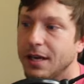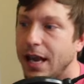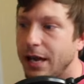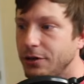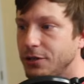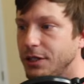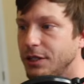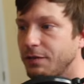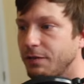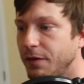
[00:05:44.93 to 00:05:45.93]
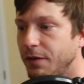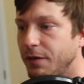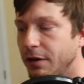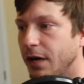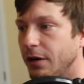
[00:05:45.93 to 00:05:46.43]
energy is very
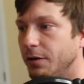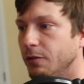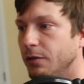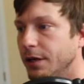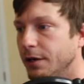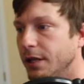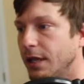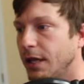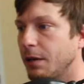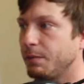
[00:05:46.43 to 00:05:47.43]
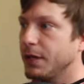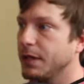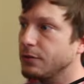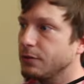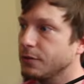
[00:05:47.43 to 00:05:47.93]
valuable here in the game of
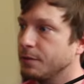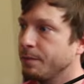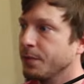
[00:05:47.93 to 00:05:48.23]
Pixels.